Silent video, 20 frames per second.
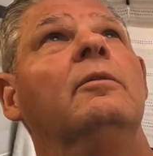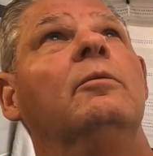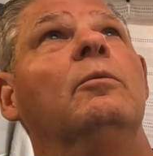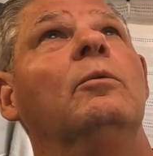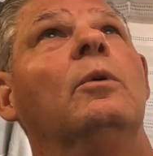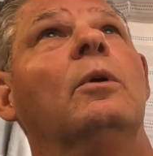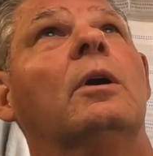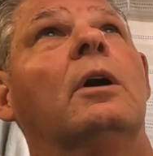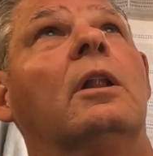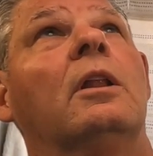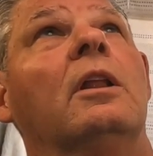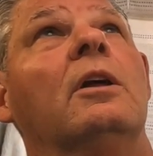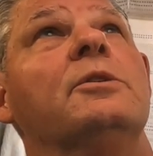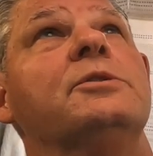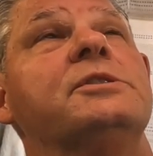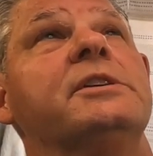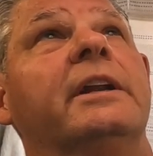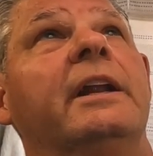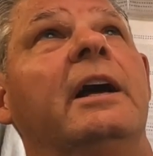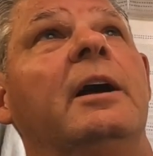We'll
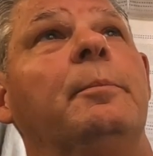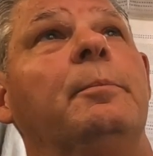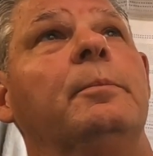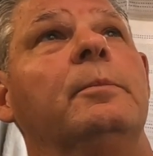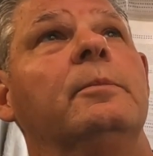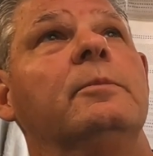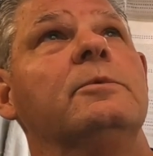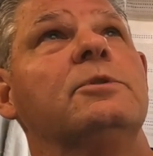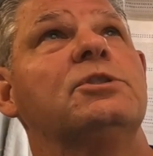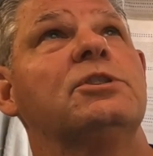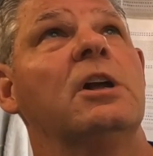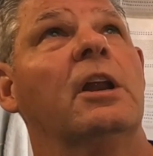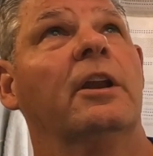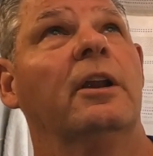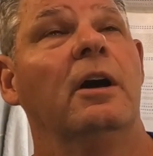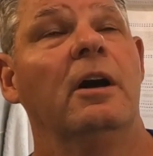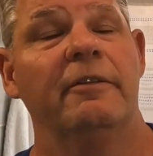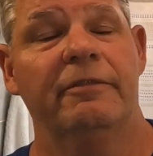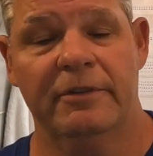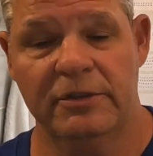close it up. shut it
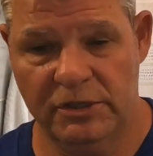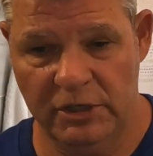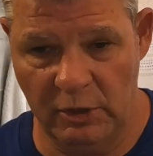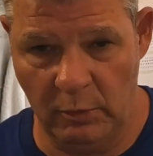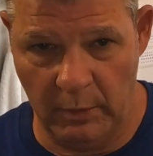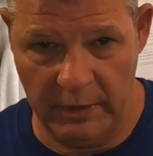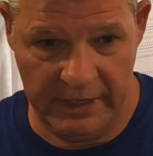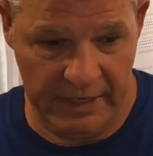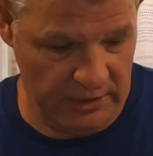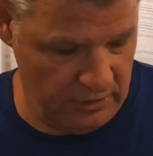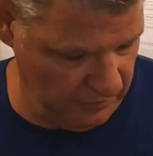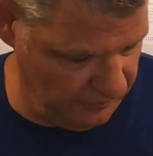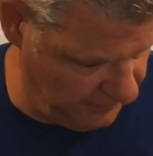off because you don't want to get your